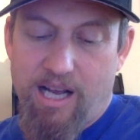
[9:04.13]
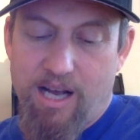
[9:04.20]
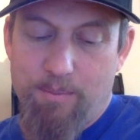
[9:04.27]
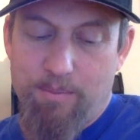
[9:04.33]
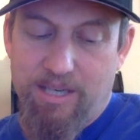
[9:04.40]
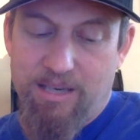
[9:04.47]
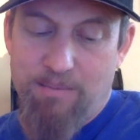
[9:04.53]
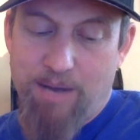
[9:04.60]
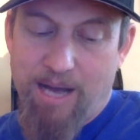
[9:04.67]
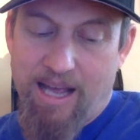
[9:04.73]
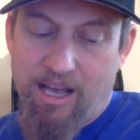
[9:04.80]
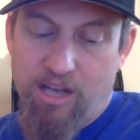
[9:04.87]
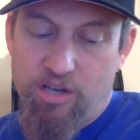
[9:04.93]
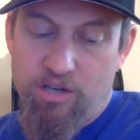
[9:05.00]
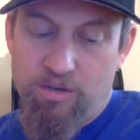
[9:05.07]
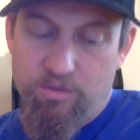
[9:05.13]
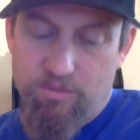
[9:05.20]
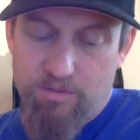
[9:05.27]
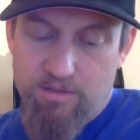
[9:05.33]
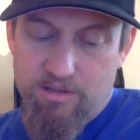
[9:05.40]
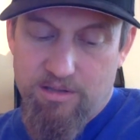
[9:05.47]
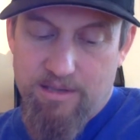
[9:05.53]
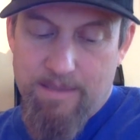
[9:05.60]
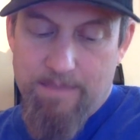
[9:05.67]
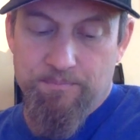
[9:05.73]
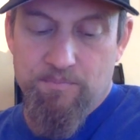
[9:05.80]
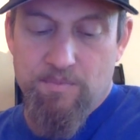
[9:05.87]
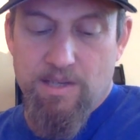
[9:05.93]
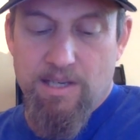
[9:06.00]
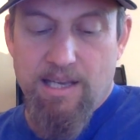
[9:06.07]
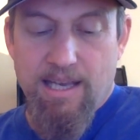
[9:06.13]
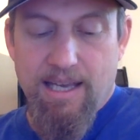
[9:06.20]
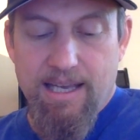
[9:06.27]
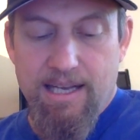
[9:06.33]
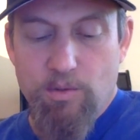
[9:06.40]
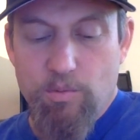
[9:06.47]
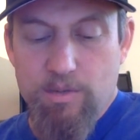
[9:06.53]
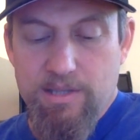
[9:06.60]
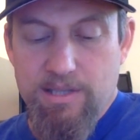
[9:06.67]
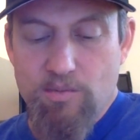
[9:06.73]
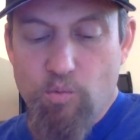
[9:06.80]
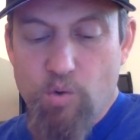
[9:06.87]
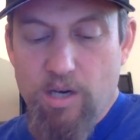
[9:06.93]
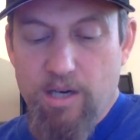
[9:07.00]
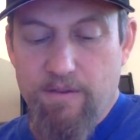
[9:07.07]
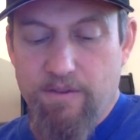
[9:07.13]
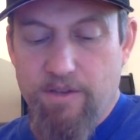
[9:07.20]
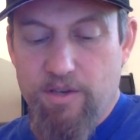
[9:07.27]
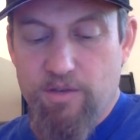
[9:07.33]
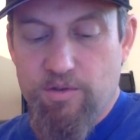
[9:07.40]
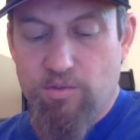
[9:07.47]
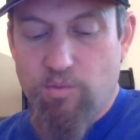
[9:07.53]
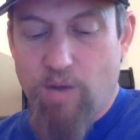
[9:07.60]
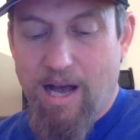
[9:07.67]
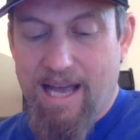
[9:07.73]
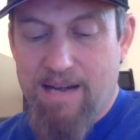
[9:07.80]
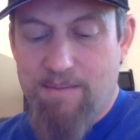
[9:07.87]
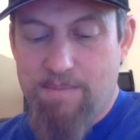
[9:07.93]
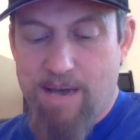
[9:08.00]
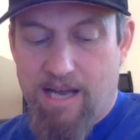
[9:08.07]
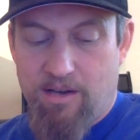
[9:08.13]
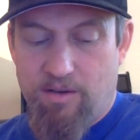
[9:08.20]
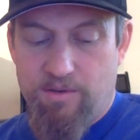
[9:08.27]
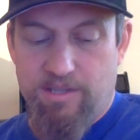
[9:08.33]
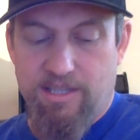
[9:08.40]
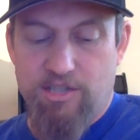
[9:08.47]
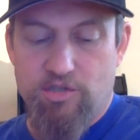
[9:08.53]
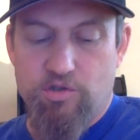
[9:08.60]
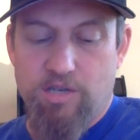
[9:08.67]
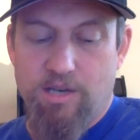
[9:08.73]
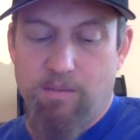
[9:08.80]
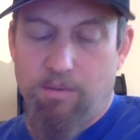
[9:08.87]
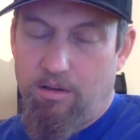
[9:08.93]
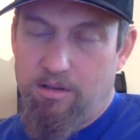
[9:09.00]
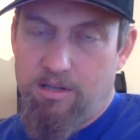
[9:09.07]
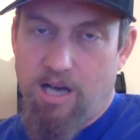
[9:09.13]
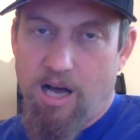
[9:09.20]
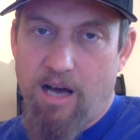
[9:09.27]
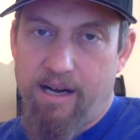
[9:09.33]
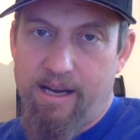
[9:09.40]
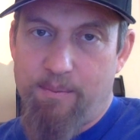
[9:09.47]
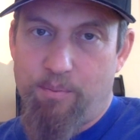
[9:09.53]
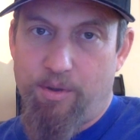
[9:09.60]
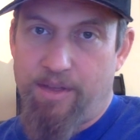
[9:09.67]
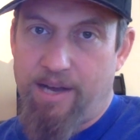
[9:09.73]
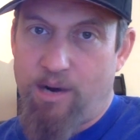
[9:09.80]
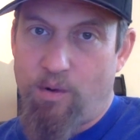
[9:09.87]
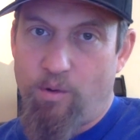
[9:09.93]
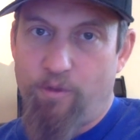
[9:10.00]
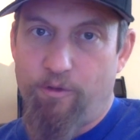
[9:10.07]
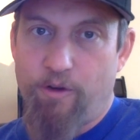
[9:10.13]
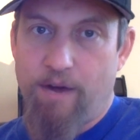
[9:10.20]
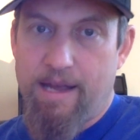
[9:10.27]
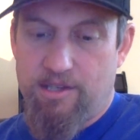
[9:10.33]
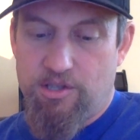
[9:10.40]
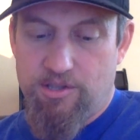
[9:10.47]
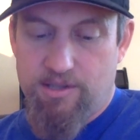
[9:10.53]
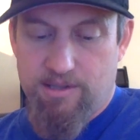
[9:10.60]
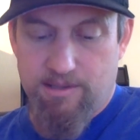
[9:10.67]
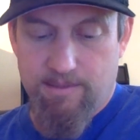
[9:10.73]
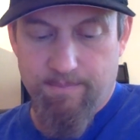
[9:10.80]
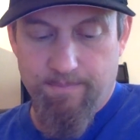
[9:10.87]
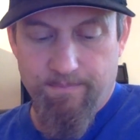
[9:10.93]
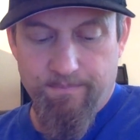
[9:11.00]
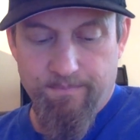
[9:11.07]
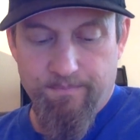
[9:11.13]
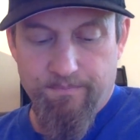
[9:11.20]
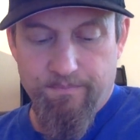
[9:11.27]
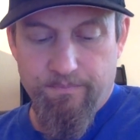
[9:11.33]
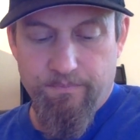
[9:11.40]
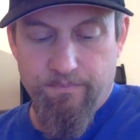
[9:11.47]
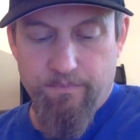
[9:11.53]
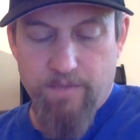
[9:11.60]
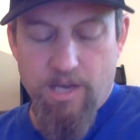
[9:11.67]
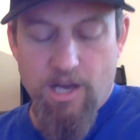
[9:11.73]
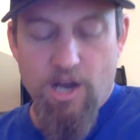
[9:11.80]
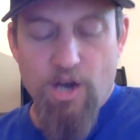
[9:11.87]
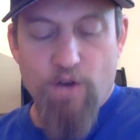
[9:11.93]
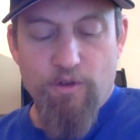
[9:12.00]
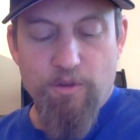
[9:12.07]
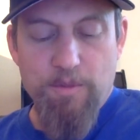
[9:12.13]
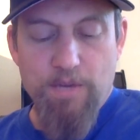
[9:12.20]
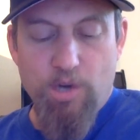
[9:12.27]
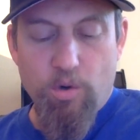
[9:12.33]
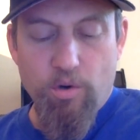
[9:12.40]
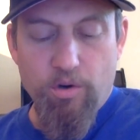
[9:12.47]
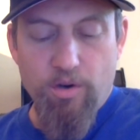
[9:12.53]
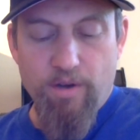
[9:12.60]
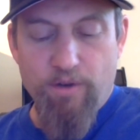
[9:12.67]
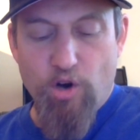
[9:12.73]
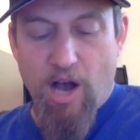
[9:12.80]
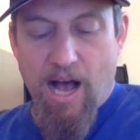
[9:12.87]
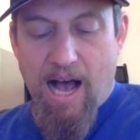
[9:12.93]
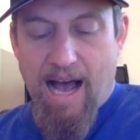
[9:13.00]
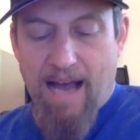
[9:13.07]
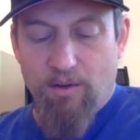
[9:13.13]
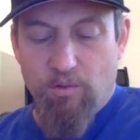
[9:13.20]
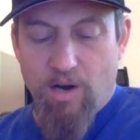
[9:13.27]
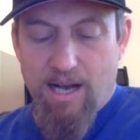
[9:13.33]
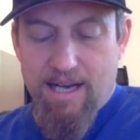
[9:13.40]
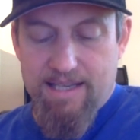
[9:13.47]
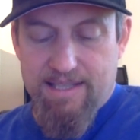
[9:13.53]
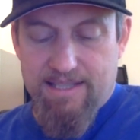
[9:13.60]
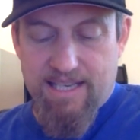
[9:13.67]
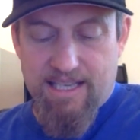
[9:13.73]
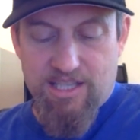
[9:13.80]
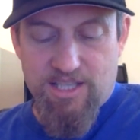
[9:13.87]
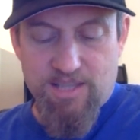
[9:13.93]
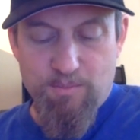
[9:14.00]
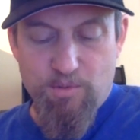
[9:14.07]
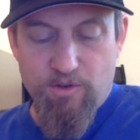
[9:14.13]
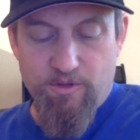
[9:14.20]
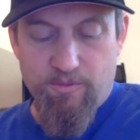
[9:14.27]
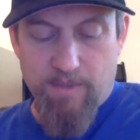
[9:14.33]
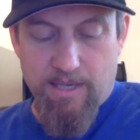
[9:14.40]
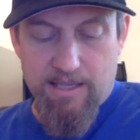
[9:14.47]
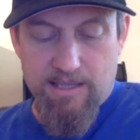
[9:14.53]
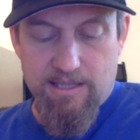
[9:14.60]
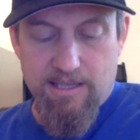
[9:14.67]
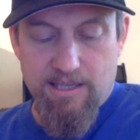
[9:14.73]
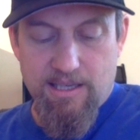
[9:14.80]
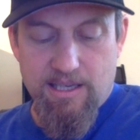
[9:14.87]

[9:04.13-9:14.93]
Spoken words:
accompanied by a goose. And it was in one of those wide meadows that trouble caught up with our friends. From the corner of her eye, Roz sensed movement.